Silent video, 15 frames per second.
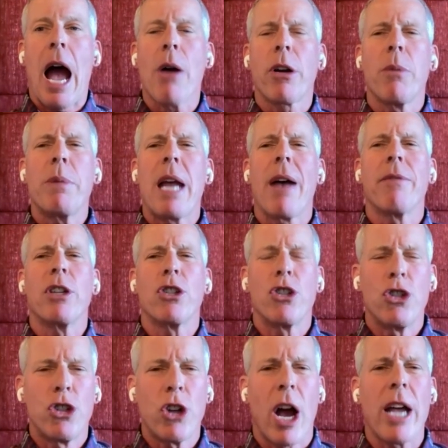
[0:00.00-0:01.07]
How can we have this
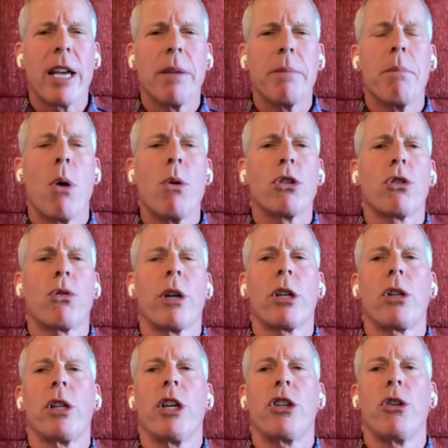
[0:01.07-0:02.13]
giant, most
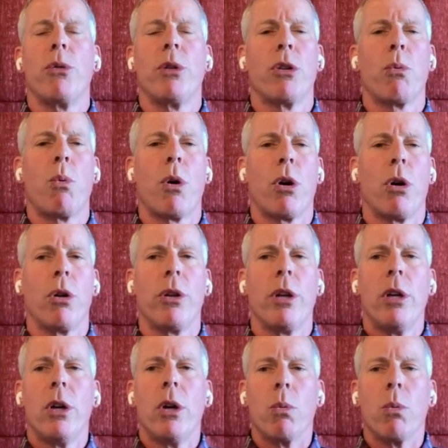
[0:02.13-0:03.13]
critical issue in the world?